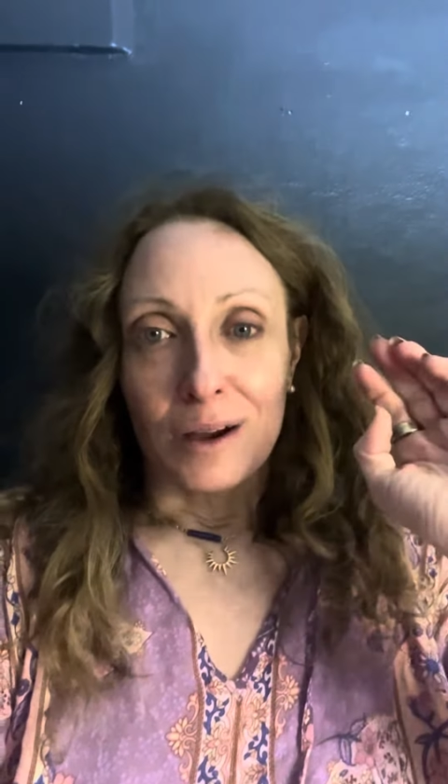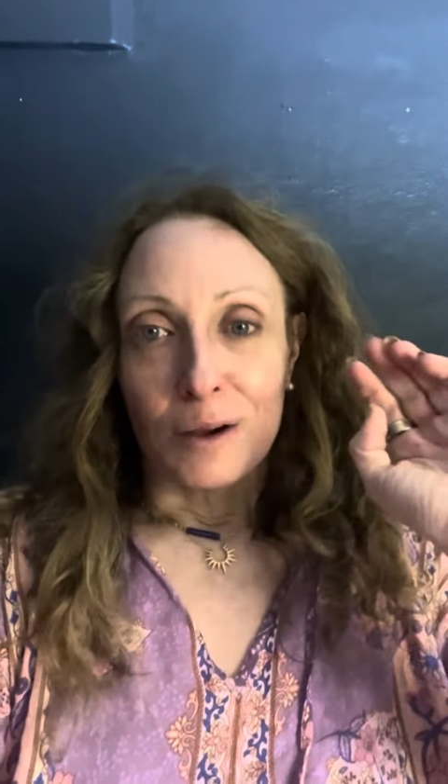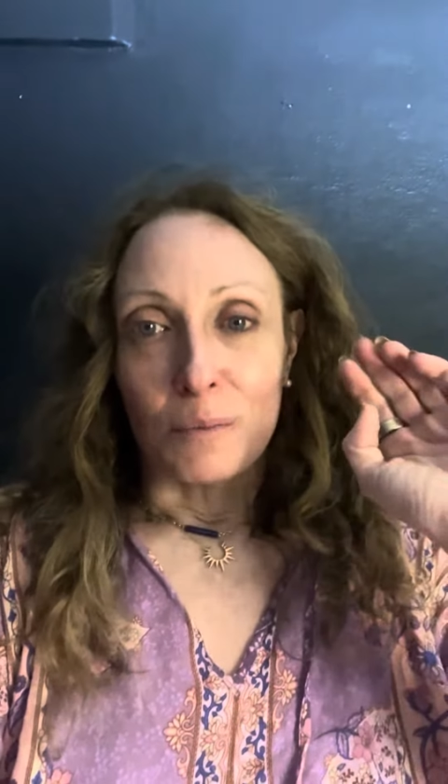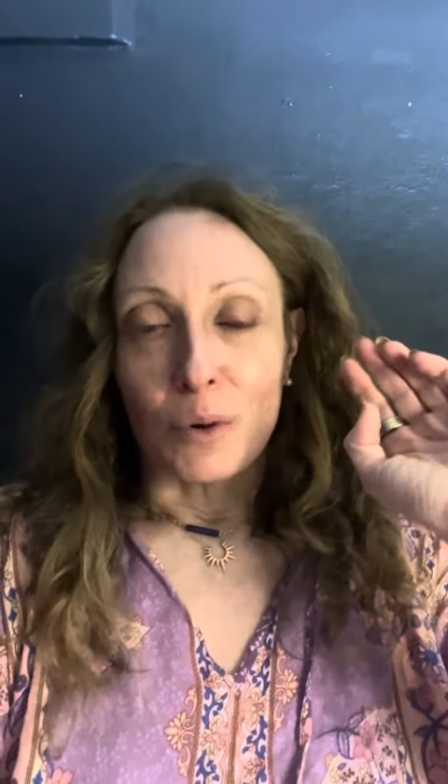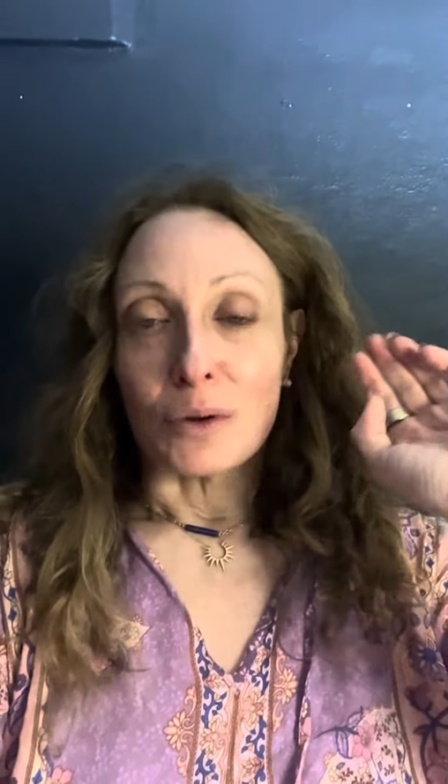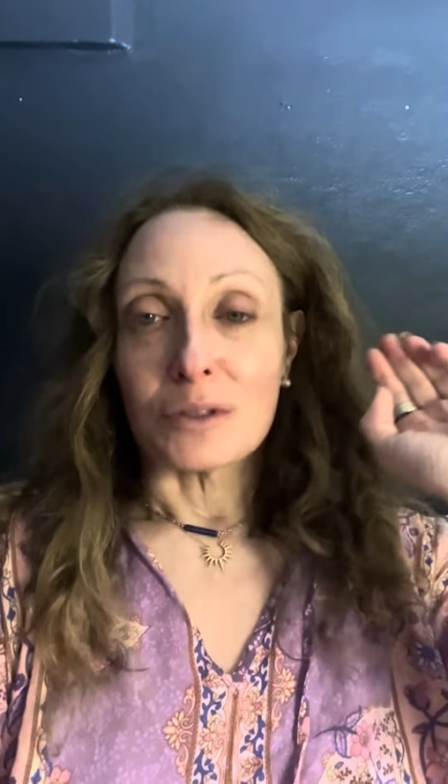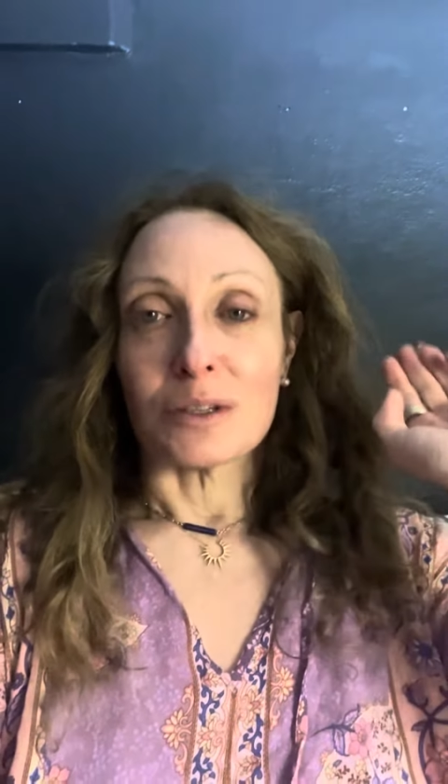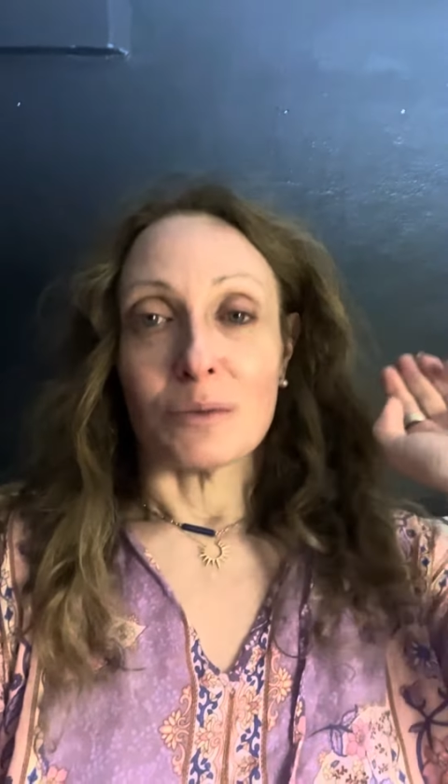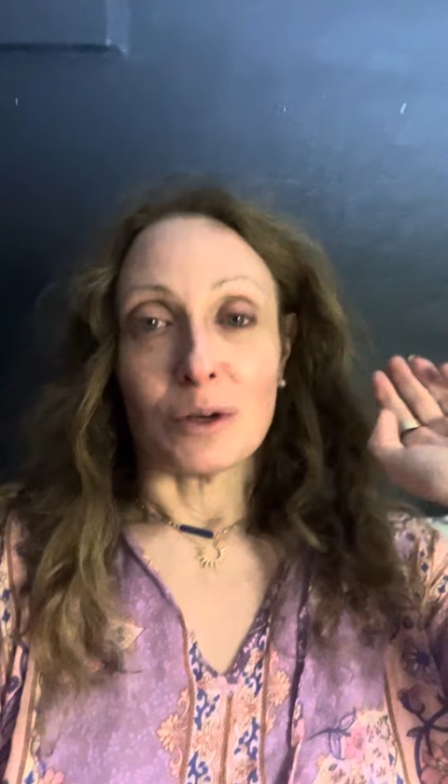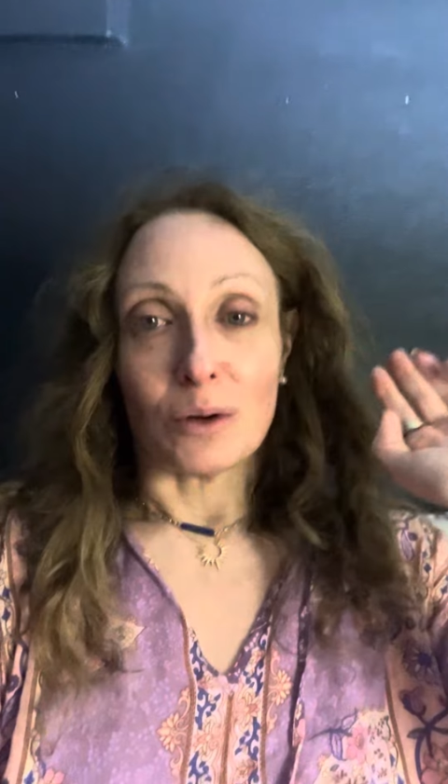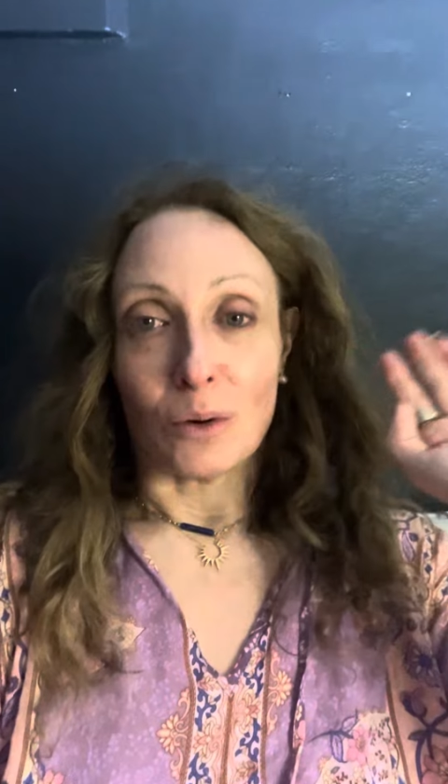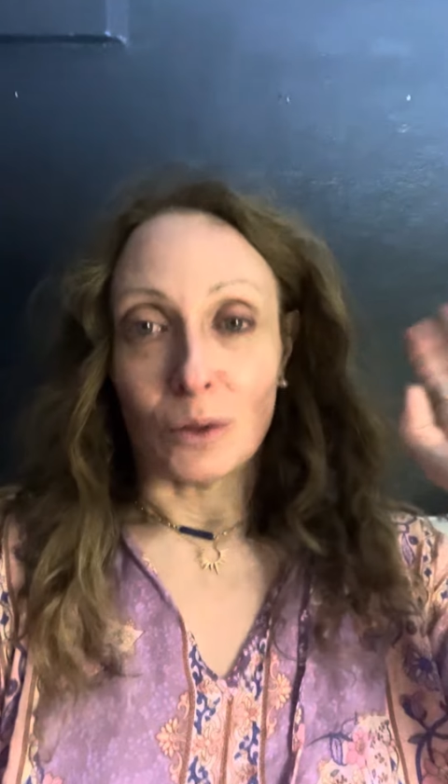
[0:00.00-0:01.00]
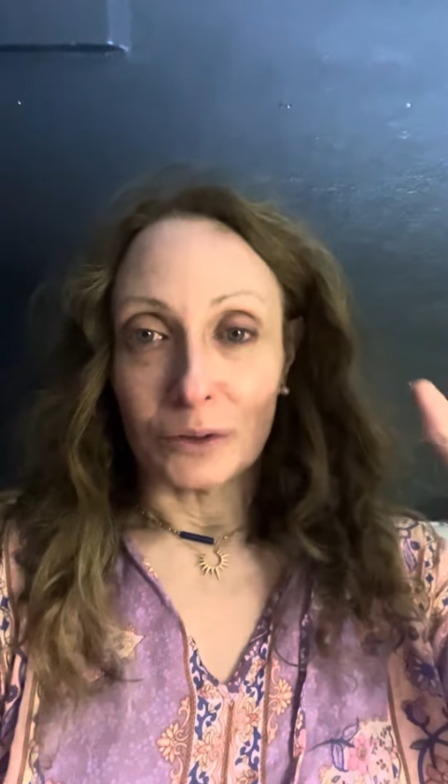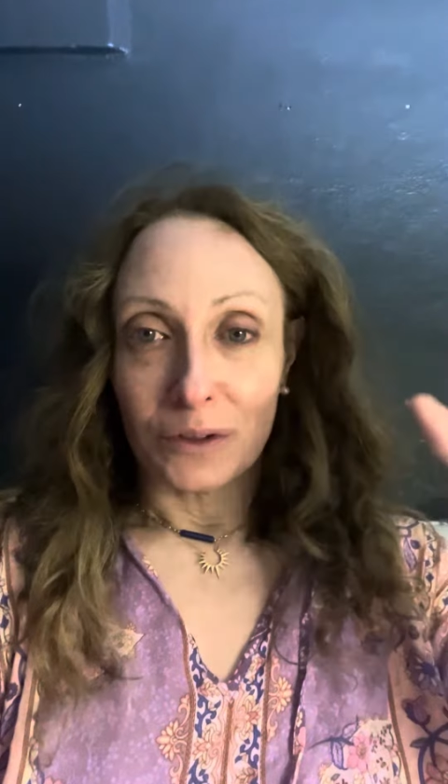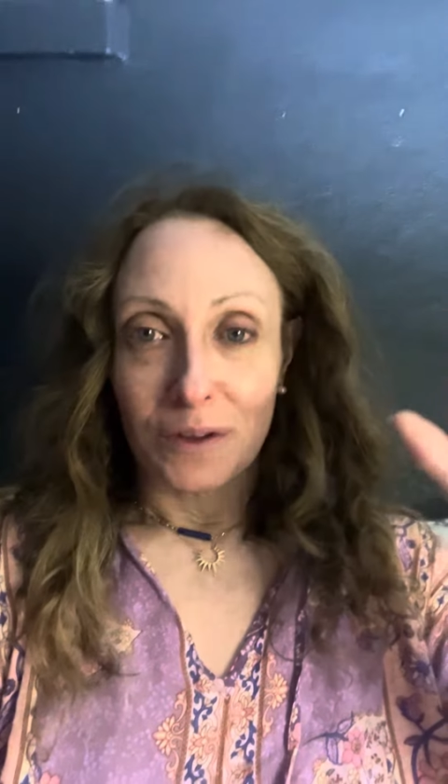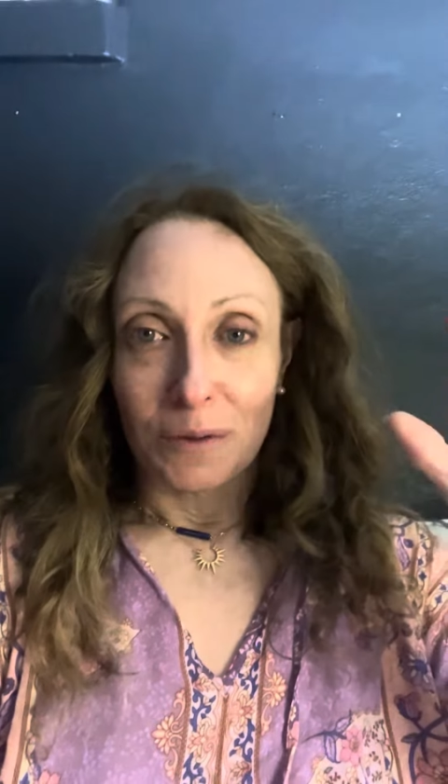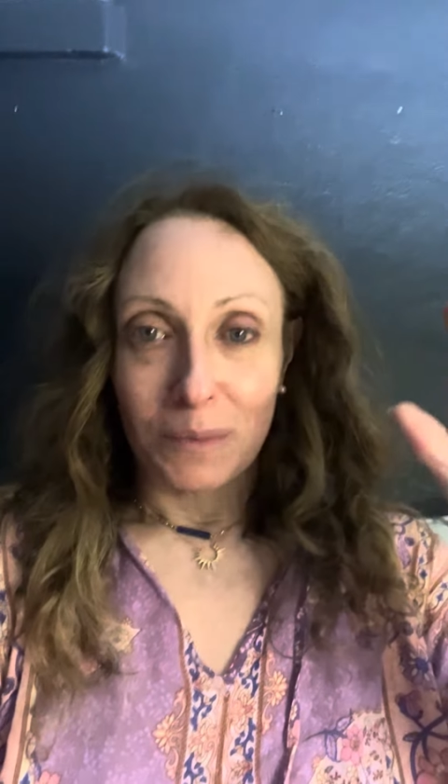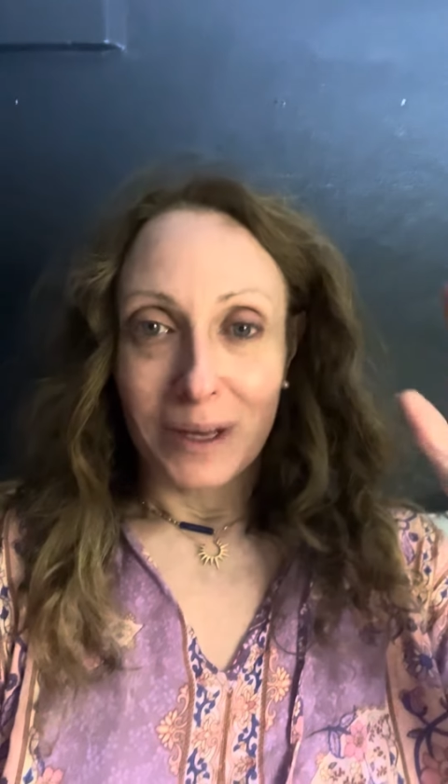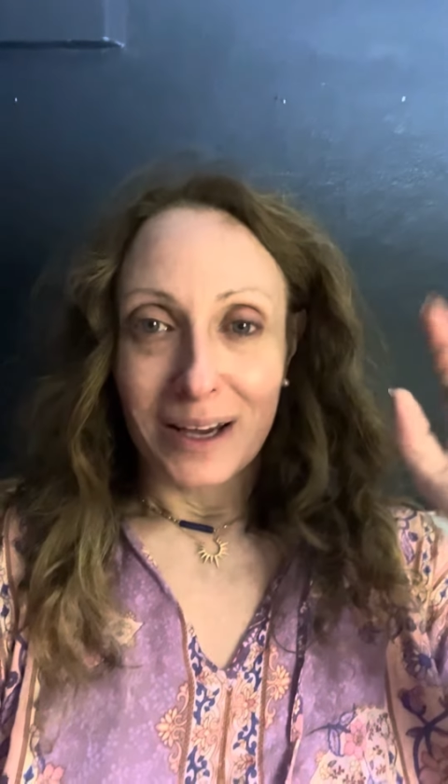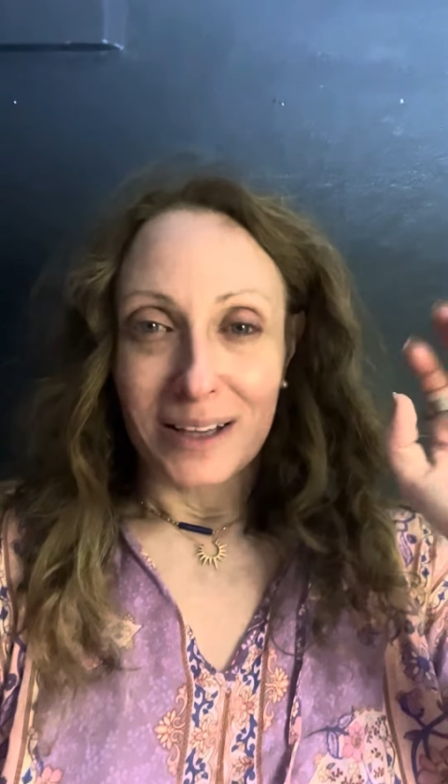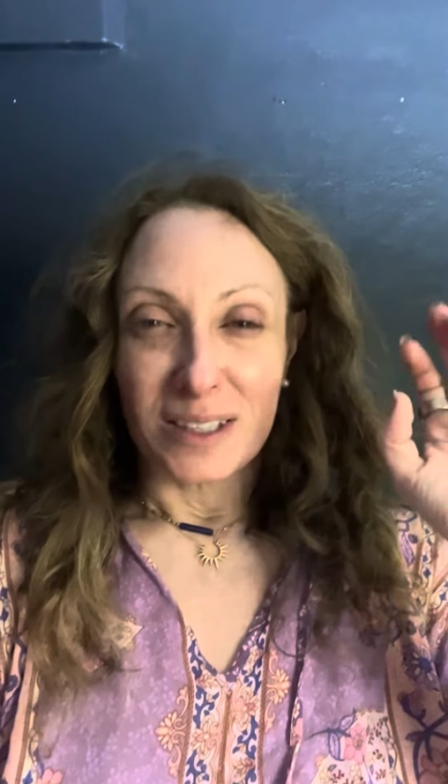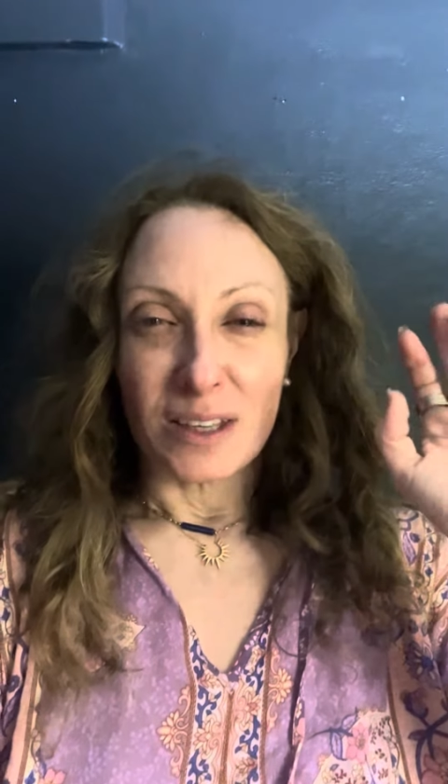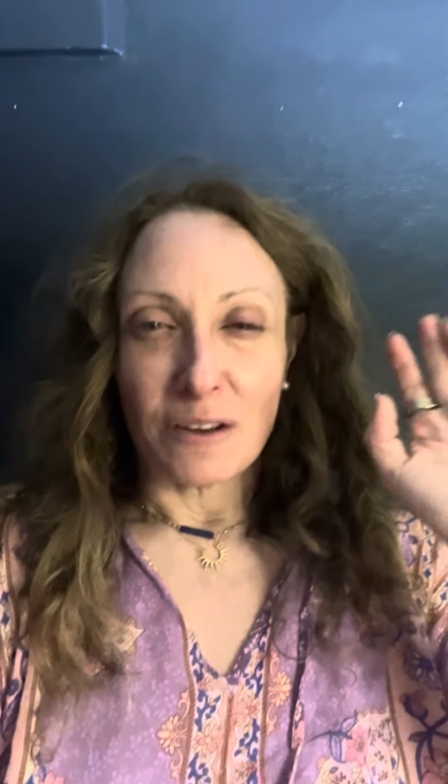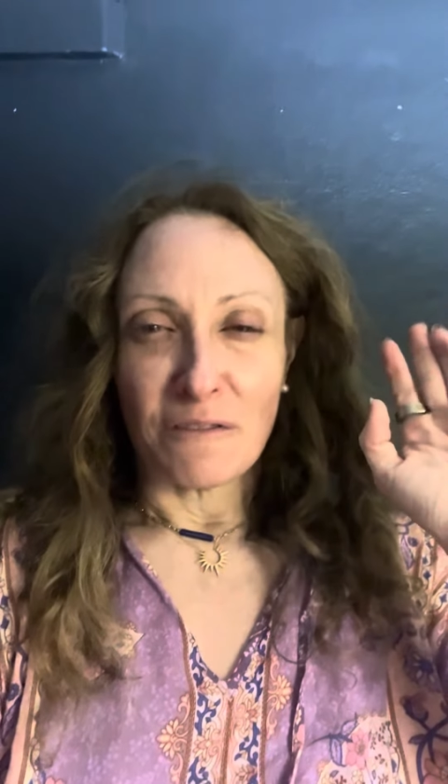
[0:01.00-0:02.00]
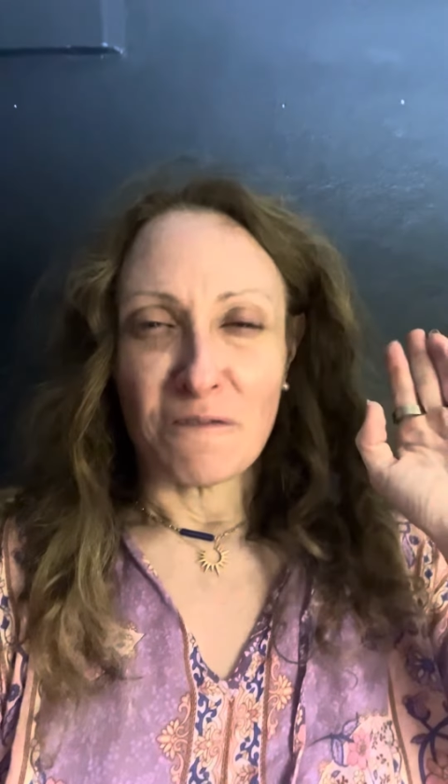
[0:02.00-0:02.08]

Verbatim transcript: Both someone older than me, I see the